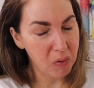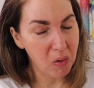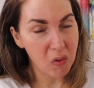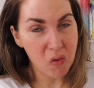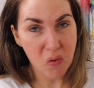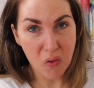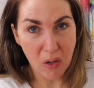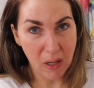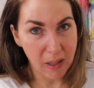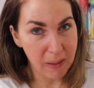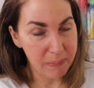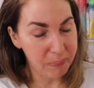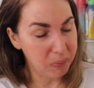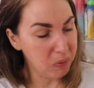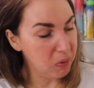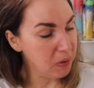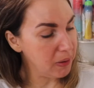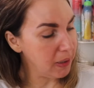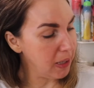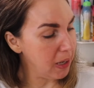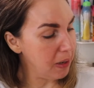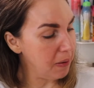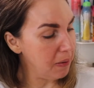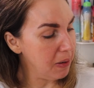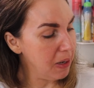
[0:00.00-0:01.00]
not trying to bore
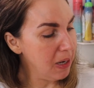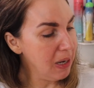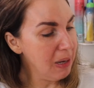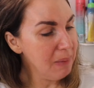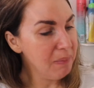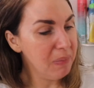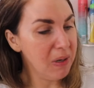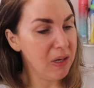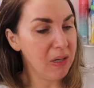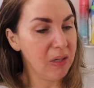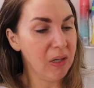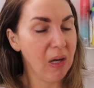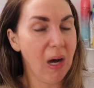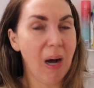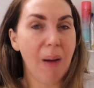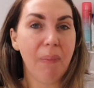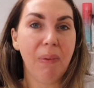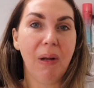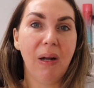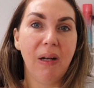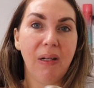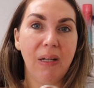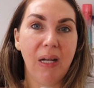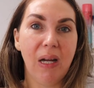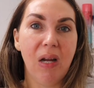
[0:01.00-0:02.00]
you, but
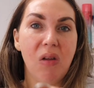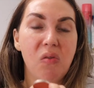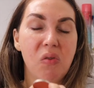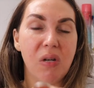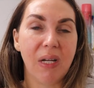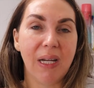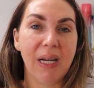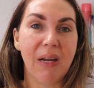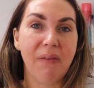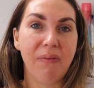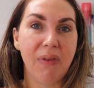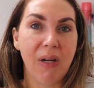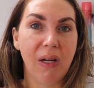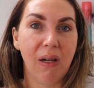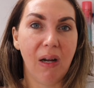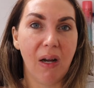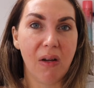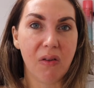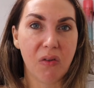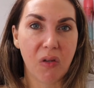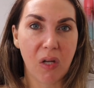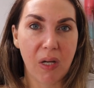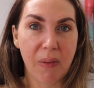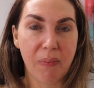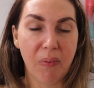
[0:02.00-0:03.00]
Nabla usually give you
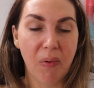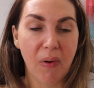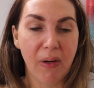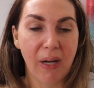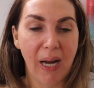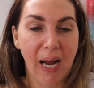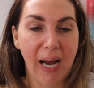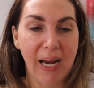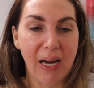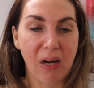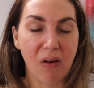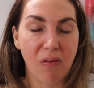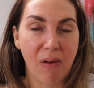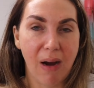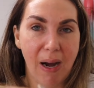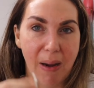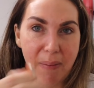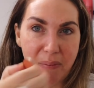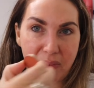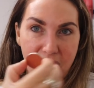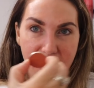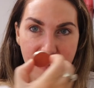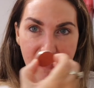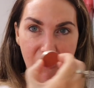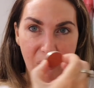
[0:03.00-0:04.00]
like 2.8
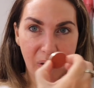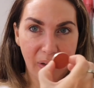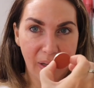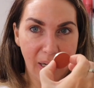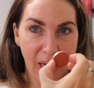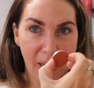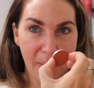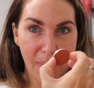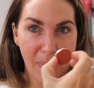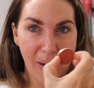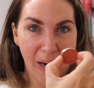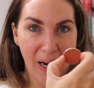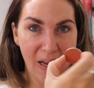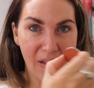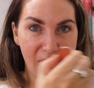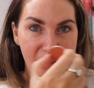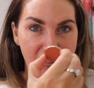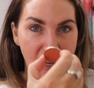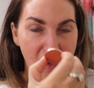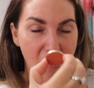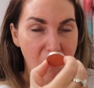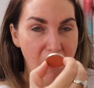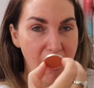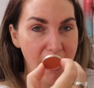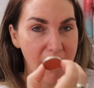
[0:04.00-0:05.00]
grams in one of their pans.
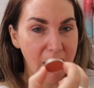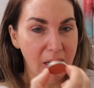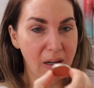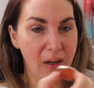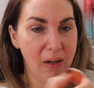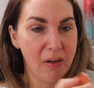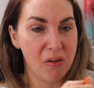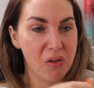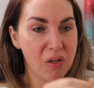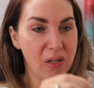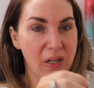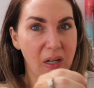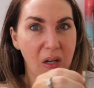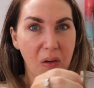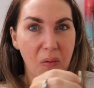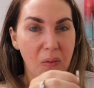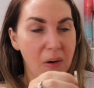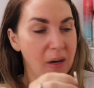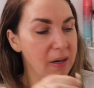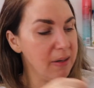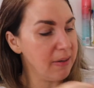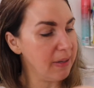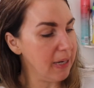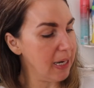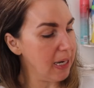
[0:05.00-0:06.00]
They're quite large and they're
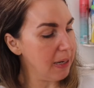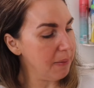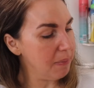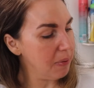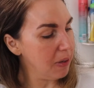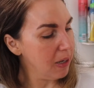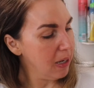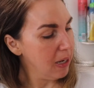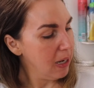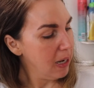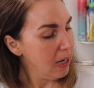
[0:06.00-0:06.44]
quite deep.